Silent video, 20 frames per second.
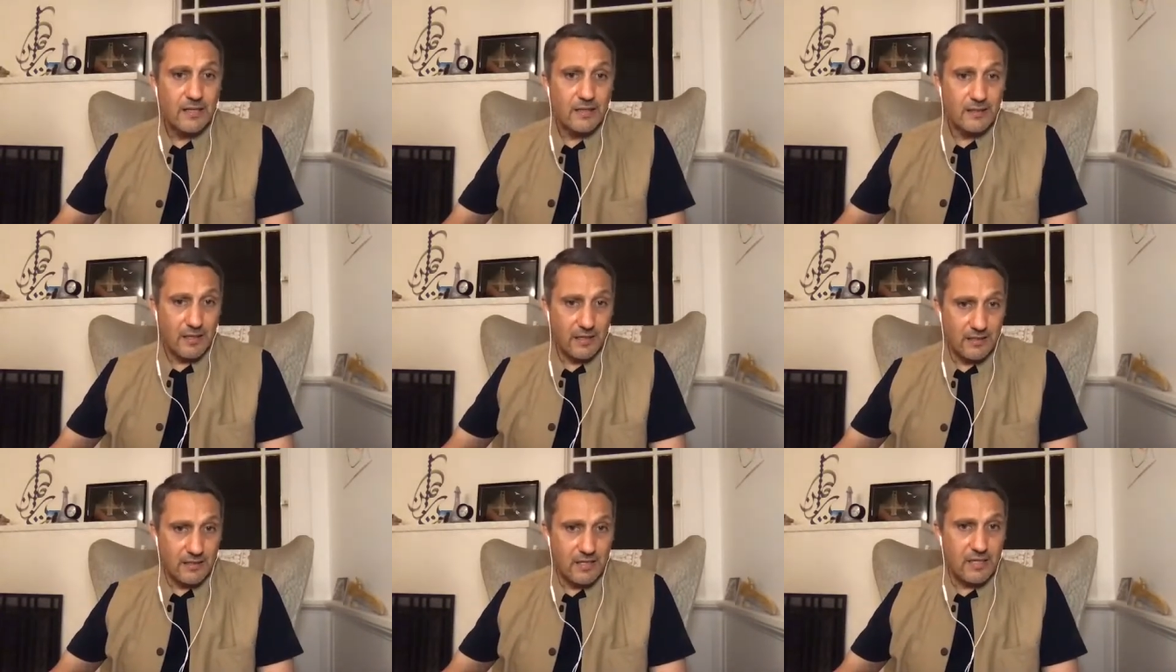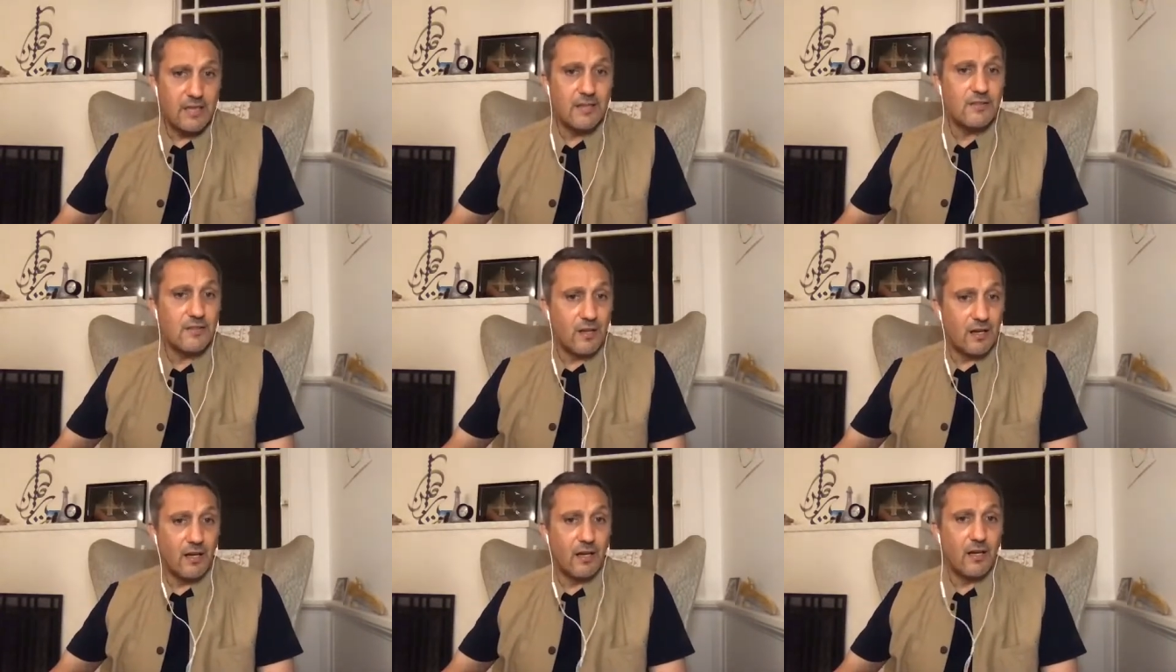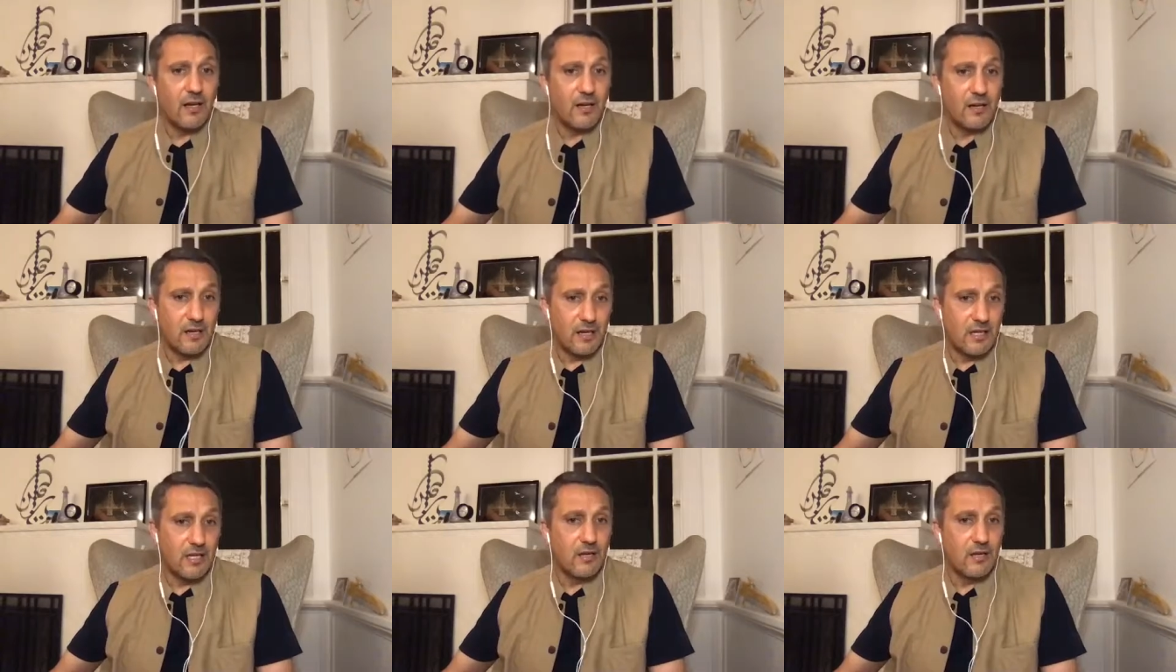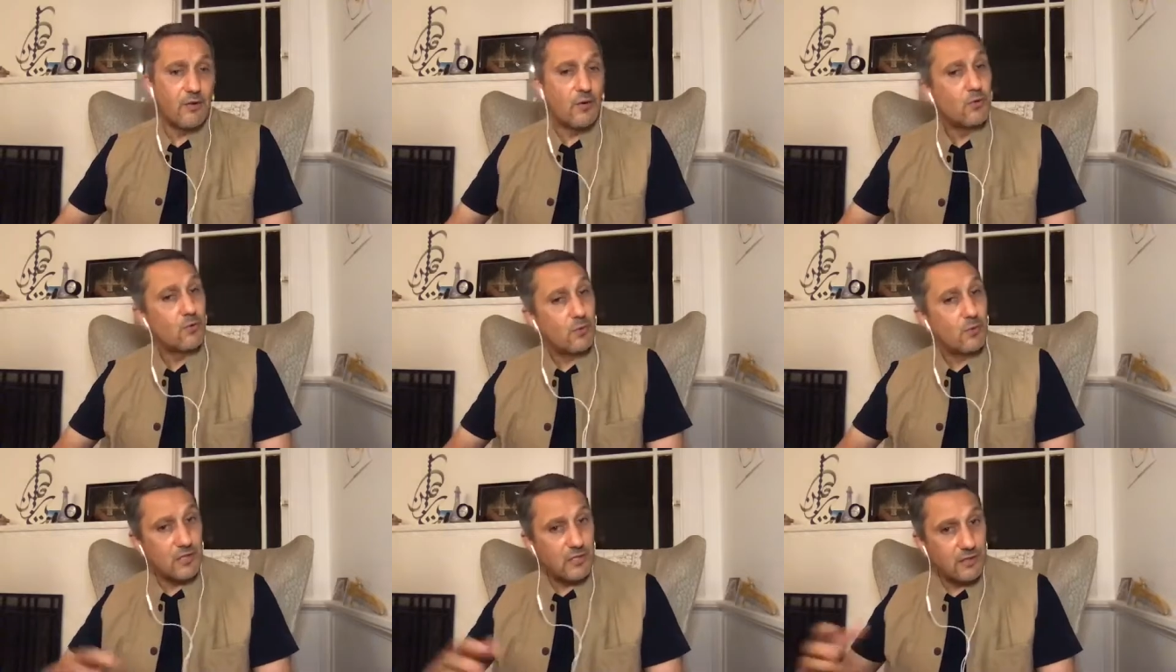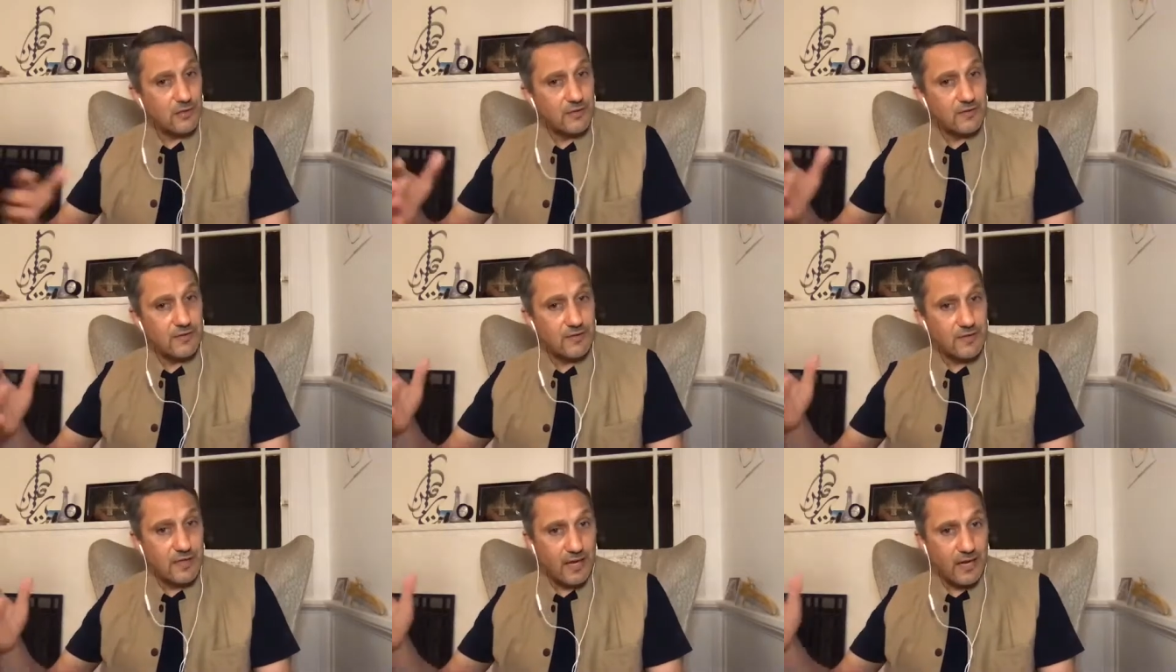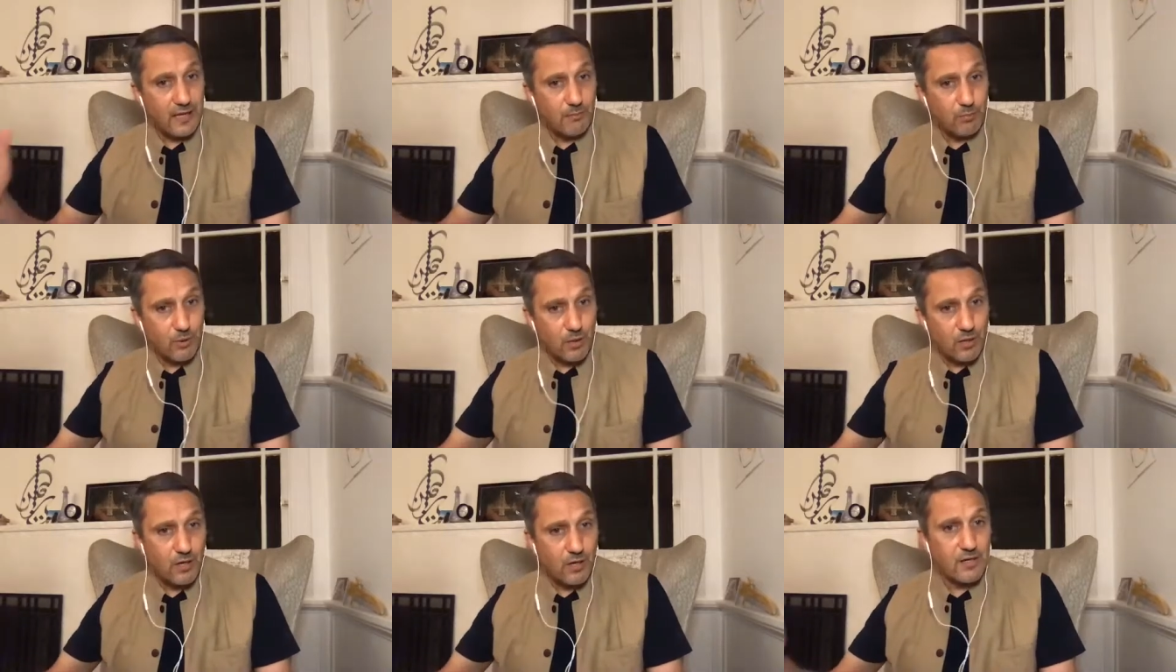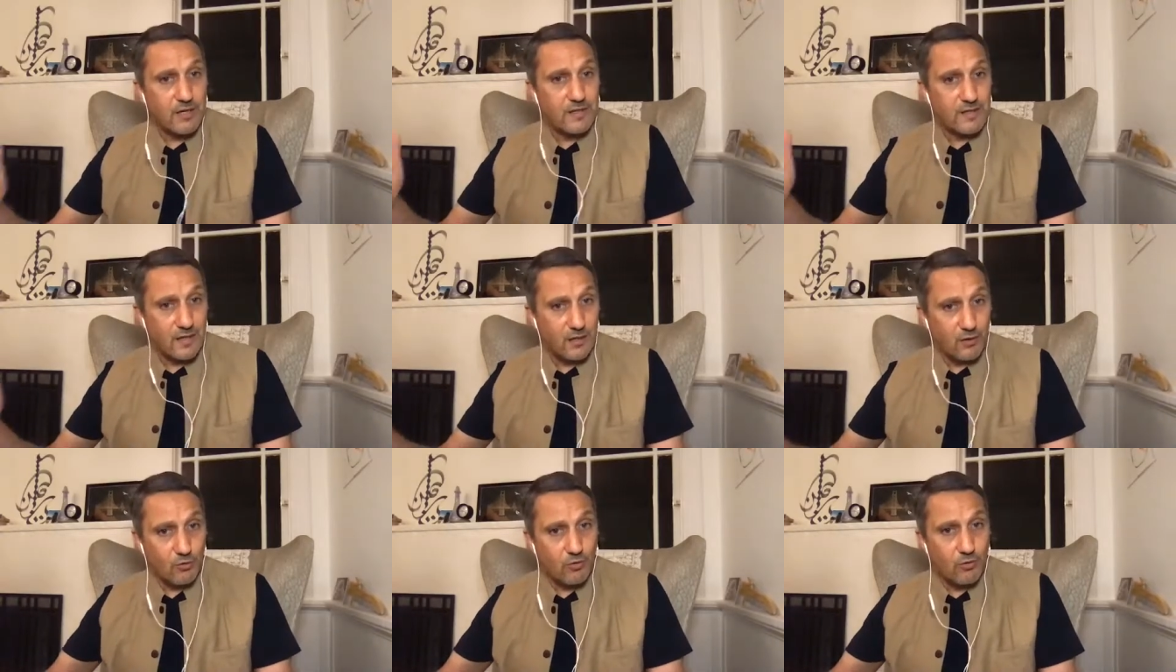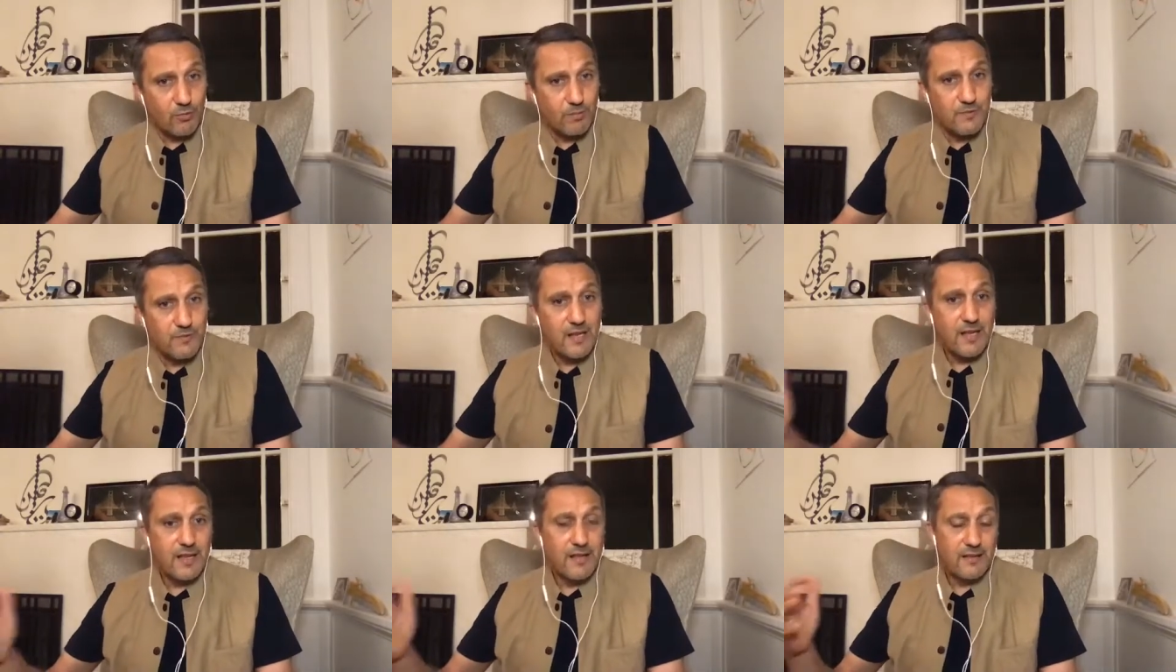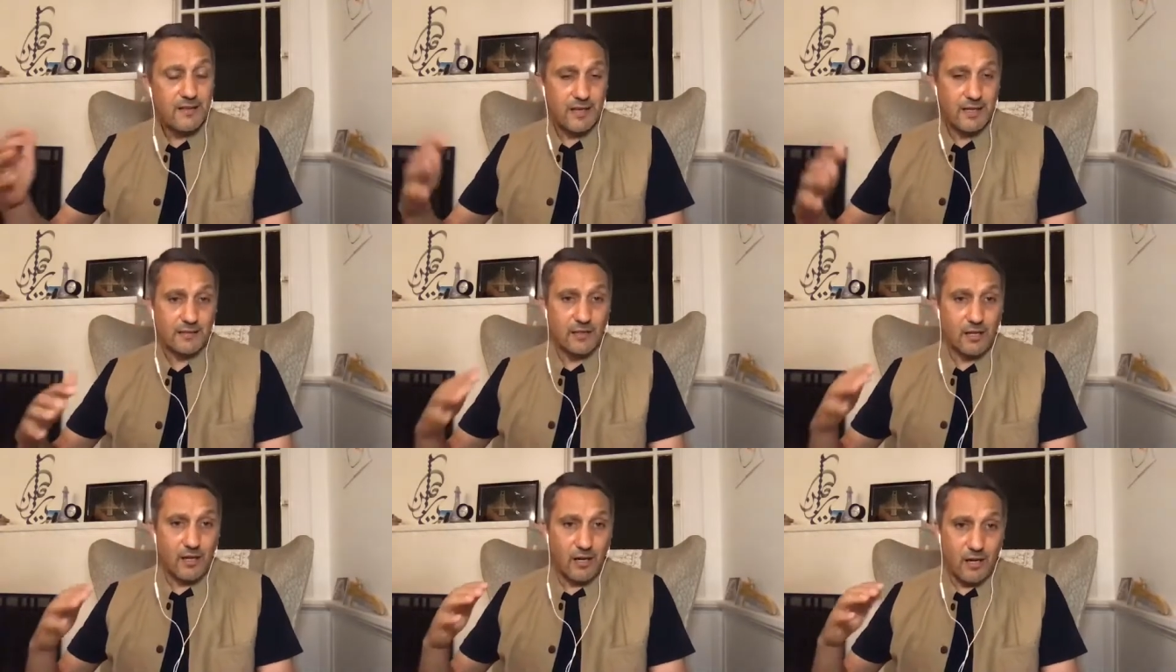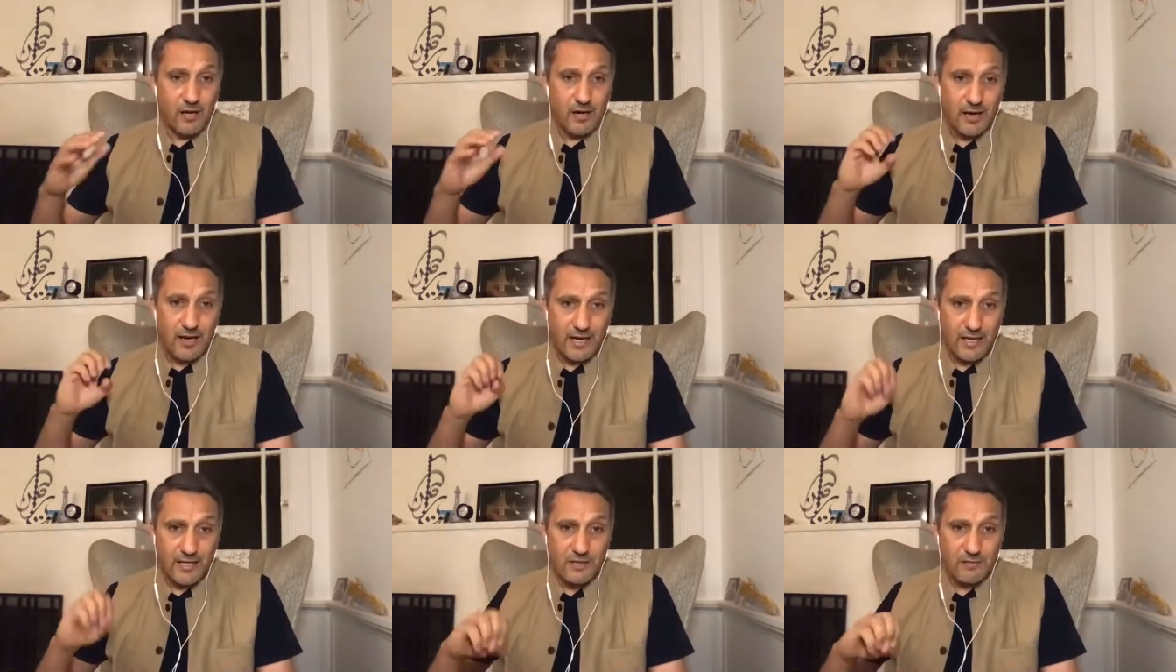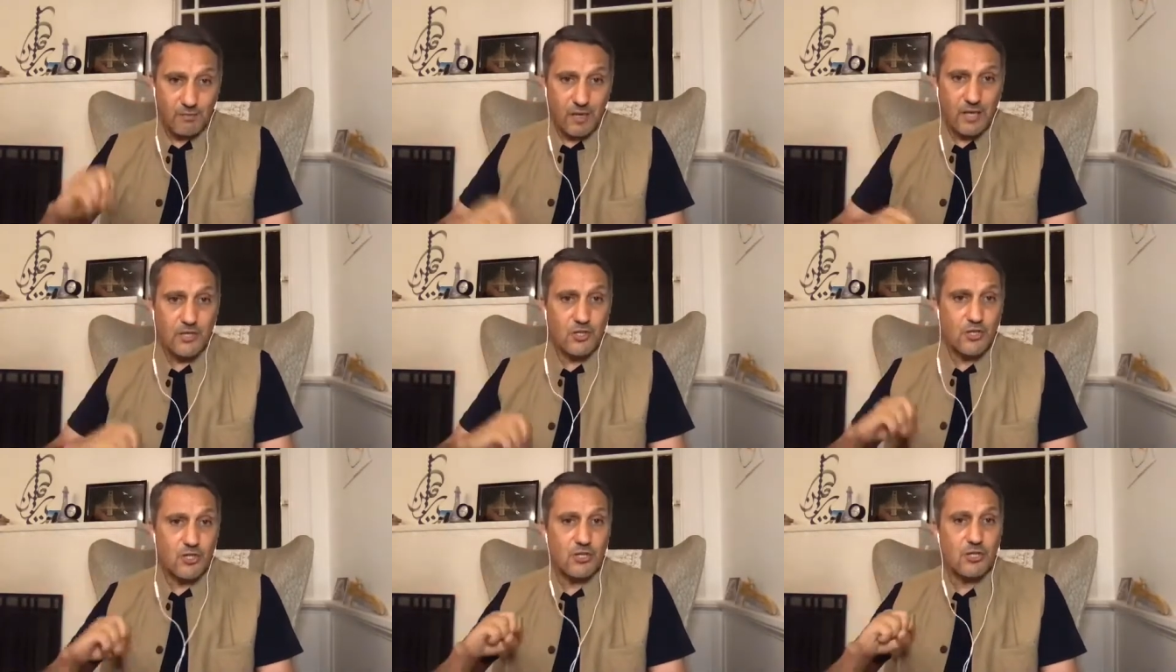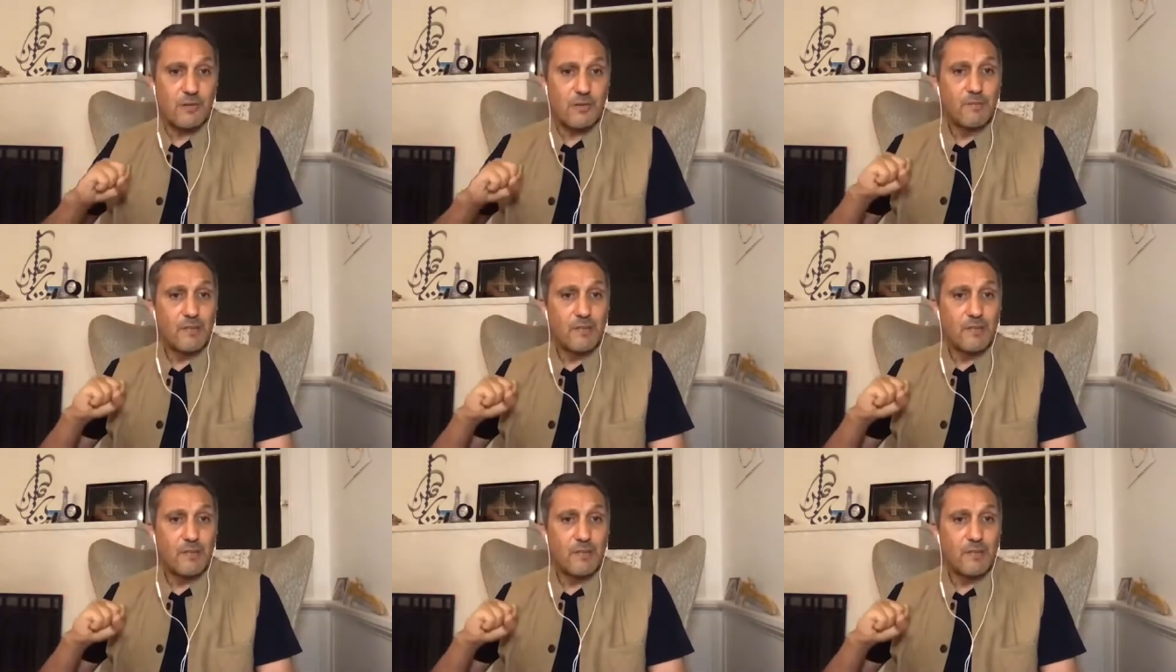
that these are individuals and parties and groups that are as much